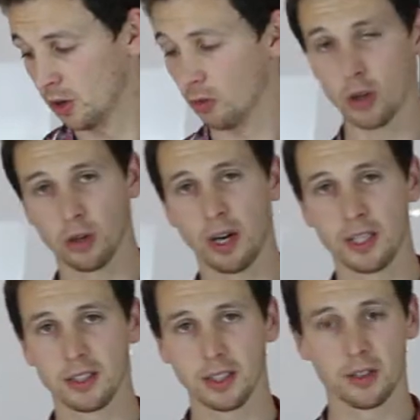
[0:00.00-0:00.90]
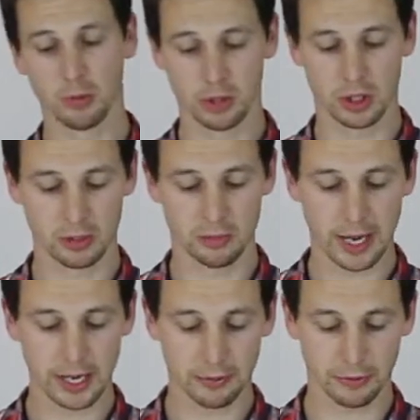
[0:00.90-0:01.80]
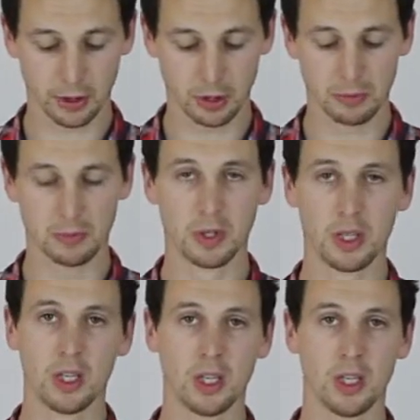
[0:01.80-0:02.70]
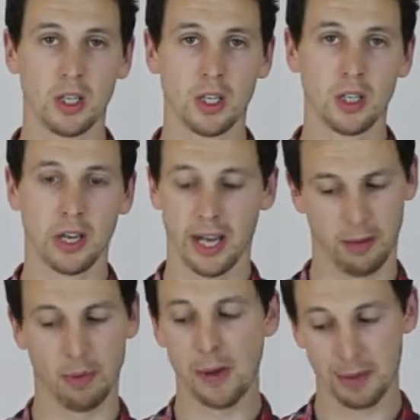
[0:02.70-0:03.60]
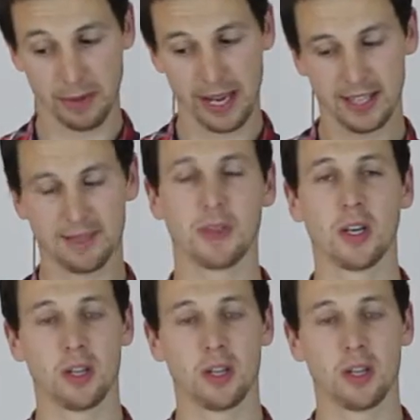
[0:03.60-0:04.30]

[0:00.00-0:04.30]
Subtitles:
royal icing, which is made from a piping bag.